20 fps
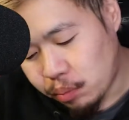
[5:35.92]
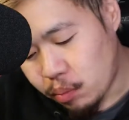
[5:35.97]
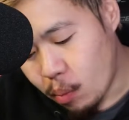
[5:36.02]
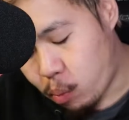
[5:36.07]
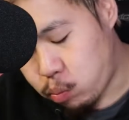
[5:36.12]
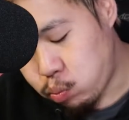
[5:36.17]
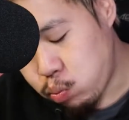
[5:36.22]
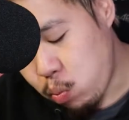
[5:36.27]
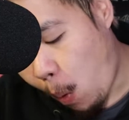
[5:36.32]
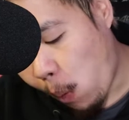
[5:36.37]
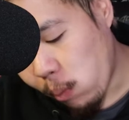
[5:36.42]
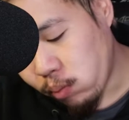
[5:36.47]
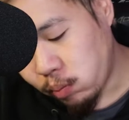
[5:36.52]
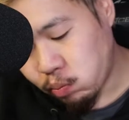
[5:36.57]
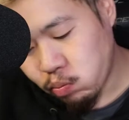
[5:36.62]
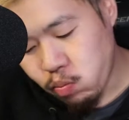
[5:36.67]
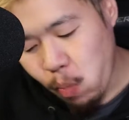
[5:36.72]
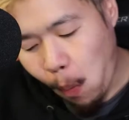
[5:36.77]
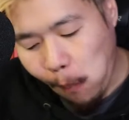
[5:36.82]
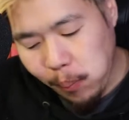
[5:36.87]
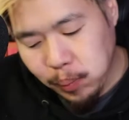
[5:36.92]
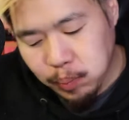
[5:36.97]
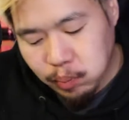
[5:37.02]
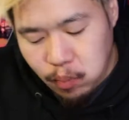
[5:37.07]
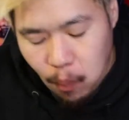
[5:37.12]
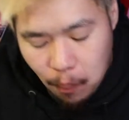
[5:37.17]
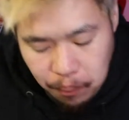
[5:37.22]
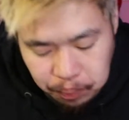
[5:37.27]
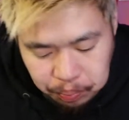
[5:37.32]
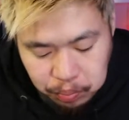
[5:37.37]
Mmm.
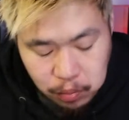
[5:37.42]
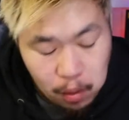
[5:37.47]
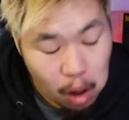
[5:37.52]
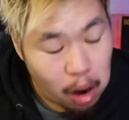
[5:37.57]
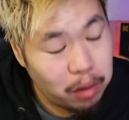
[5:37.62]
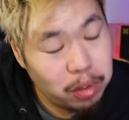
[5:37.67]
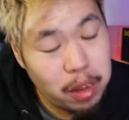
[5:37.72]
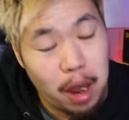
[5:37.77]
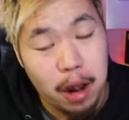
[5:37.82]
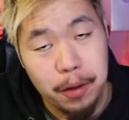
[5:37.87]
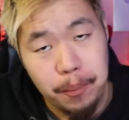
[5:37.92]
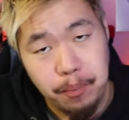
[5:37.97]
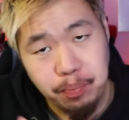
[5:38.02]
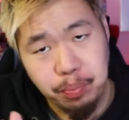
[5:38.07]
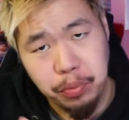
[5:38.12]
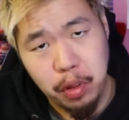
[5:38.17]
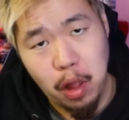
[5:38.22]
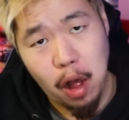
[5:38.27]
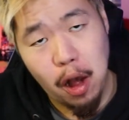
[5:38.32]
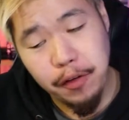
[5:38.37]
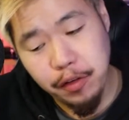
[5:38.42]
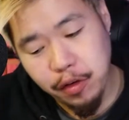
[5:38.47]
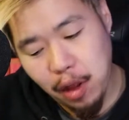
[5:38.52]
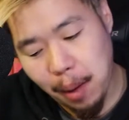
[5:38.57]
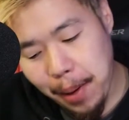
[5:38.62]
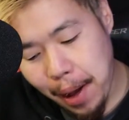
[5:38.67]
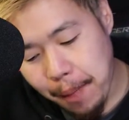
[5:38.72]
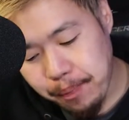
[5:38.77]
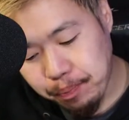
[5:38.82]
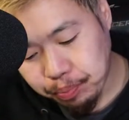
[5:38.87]
Hot dog, hot dog's
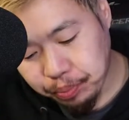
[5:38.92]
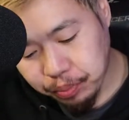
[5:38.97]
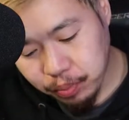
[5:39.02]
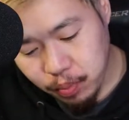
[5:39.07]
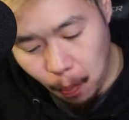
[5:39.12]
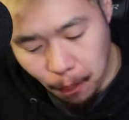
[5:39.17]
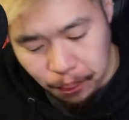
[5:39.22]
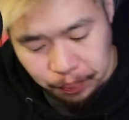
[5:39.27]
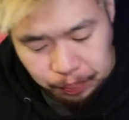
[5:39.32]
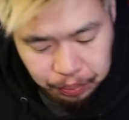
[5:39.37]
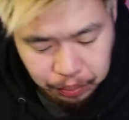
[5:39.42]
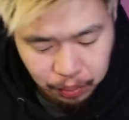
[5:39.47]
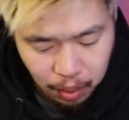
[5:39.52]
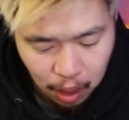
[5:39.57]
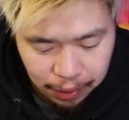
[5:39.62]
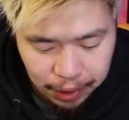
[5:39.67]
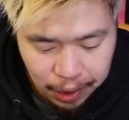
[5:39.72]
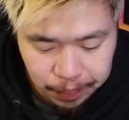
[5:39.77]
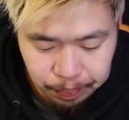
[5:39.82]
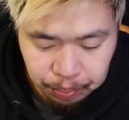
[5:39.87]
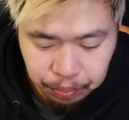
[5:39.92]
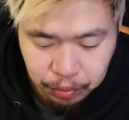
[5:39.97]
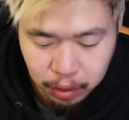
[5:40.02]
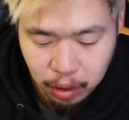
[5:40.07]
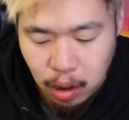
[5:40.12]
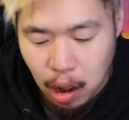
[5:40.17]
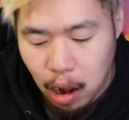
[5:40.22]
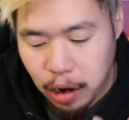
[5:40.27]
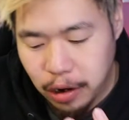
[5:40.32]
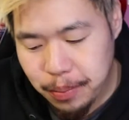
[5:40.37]
not bad. Again,
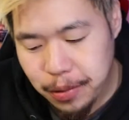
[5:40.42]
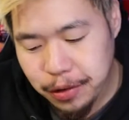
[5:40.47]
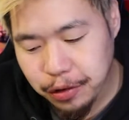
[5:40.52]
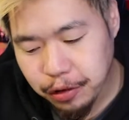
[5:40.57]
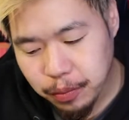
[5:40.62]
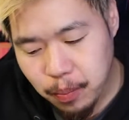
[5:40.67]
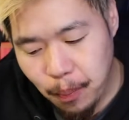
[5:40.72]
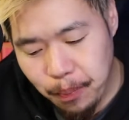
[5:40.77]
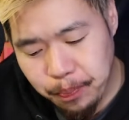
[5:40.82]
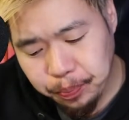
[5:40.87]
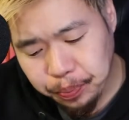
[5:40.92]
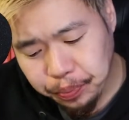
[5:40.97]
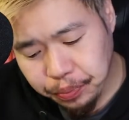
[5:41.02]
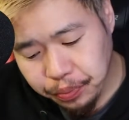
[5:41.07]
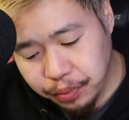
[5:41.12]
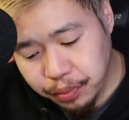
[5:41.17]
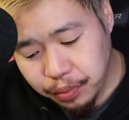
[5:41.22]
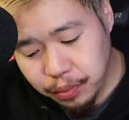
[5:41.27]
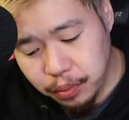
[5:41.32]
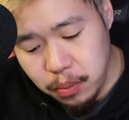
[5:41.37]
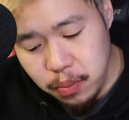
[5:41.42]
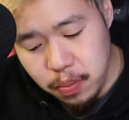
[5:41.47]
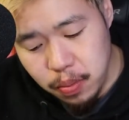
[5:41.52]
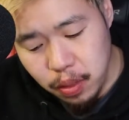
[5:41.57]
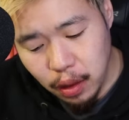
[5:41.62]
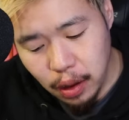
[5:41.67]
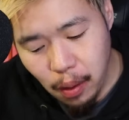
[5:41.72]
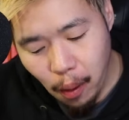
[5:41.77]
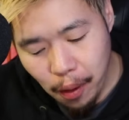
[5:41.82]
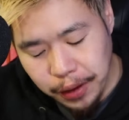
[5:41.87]
the condiments.
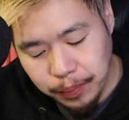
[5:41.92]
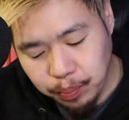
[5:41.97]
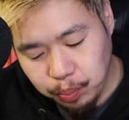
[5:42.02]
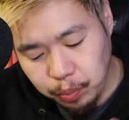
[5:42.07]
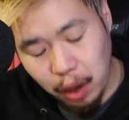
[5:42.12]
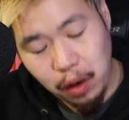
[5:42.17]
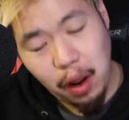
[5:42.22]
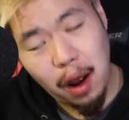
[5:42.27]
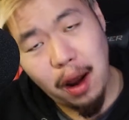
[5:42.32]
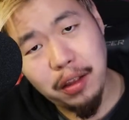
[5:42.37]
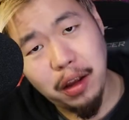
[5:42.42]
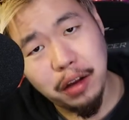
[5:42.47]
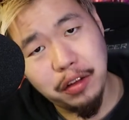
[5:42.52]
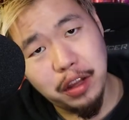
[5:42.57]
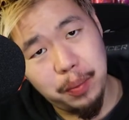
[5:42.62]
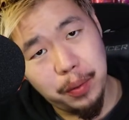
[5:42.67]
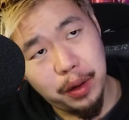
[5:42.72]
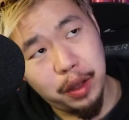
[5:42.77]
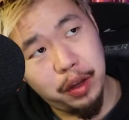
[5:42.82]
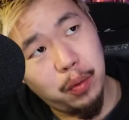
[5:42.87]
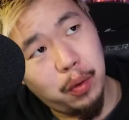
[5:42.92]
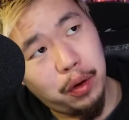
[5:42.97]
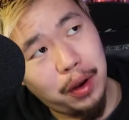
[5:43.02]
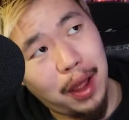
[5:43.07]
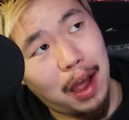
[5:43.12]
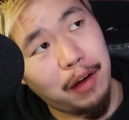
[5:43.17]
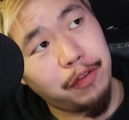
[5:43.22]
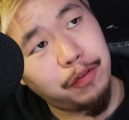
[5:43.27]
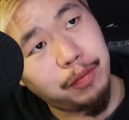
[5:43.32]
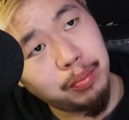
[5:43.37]
On the hot dog, typically you won't
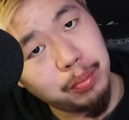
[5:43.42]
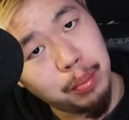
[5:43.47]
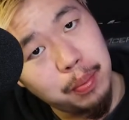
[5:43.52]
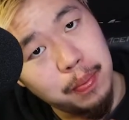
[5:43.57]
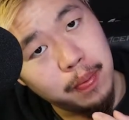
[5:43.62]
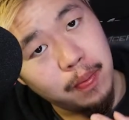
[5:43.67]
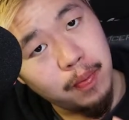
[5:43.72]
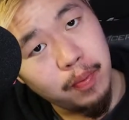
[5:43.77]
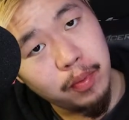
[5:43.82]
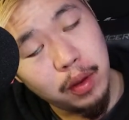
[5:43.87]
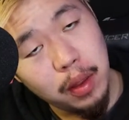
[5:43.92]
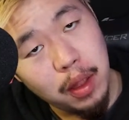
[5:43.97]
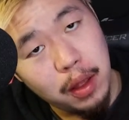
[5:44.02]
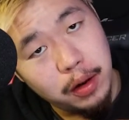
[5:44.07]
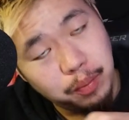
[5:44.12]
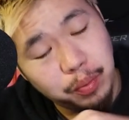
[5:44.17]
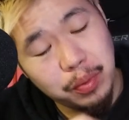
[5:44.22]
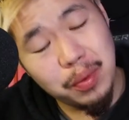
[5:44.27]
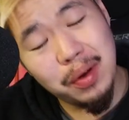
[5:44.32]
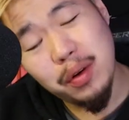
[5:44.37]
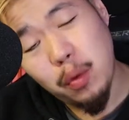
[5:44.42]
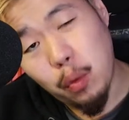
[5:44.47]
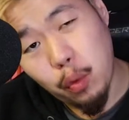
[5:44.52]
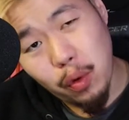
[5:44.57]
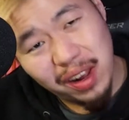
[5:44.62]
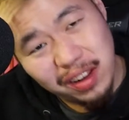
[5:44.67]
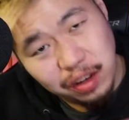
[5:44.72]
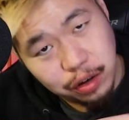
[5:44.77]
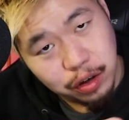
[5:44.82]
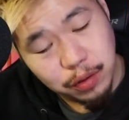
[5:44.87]
have maybe the
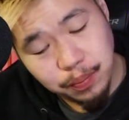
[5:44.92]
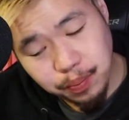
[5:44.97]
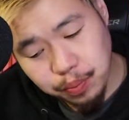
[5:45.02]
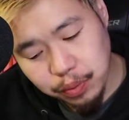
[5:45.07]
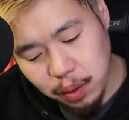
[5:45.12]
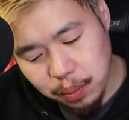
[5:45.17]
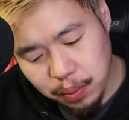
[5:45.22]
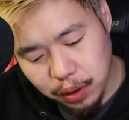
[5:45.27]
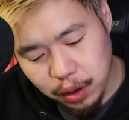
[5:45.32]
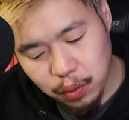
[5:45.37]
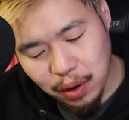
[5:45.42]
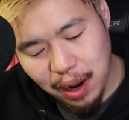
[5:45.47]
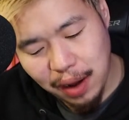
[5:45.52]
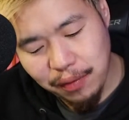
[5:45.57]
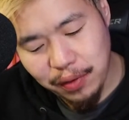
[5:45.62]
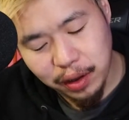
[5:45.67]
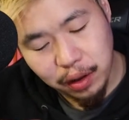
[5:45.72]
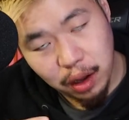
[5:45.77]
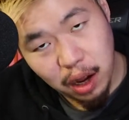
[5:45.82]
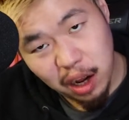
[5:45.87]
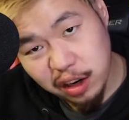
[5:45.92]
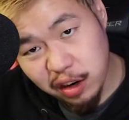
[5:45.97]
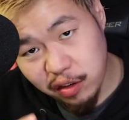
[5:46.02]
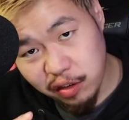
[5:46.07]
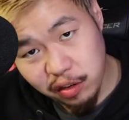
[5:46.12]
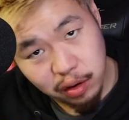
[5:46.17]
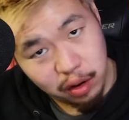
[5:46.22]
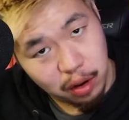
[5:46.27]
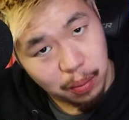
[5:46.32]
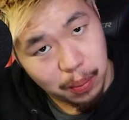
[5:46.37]
relish, but you won't have like the
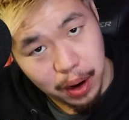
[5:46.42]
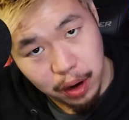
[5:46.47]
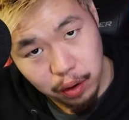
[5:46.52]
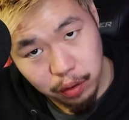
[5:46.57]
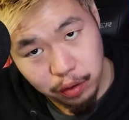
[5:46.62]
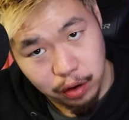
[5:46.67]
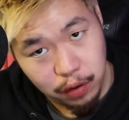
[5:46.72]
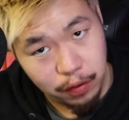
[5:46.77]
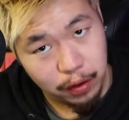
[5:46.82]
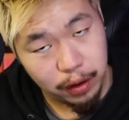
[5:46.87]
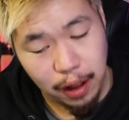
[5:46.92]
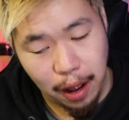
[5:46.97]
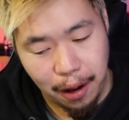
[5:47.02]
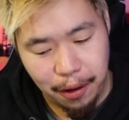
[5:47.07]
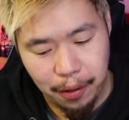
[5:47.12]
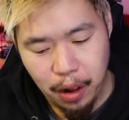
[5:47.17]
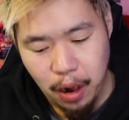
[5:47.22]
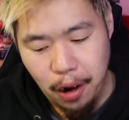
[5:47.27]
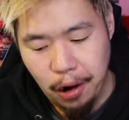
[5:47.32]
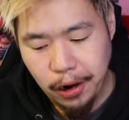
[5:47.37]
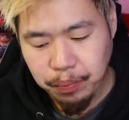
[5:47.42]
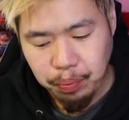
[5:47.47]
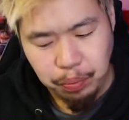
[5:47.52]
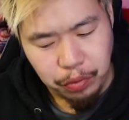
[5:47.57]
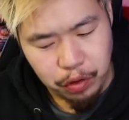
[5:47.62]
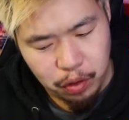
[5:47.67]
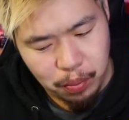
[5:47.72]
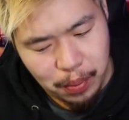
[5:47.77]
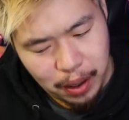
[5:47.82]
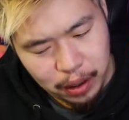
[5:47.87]
onions, the tomatoes, and stuff like that.
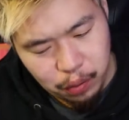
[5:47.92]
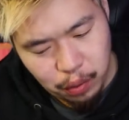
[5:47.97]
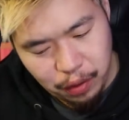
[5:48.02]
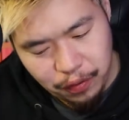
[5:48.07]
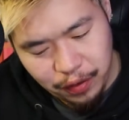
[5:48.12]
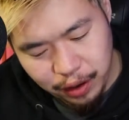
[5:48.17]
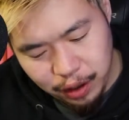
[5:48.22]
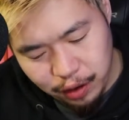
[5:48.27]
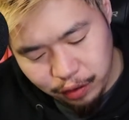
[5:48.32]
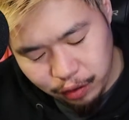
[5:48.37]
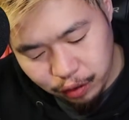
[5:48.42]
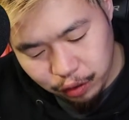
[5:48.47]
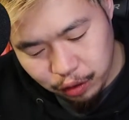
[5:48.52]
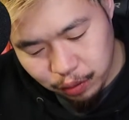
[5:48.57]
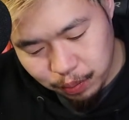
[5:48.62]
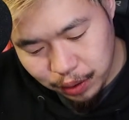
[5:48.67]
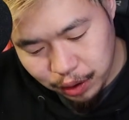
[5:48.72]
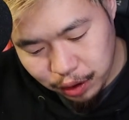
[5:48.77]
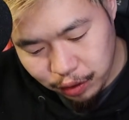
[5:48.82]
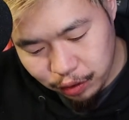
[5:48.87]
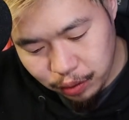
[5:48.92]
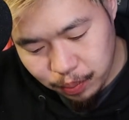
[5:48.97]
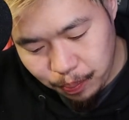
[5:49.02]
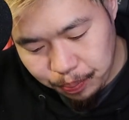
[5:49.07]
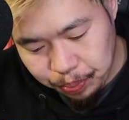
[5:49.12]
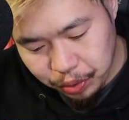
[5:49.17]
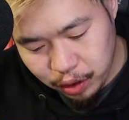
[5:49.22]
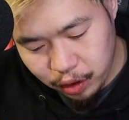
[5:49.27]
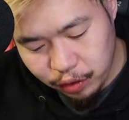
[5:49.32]
So microwaving this, it could be decent.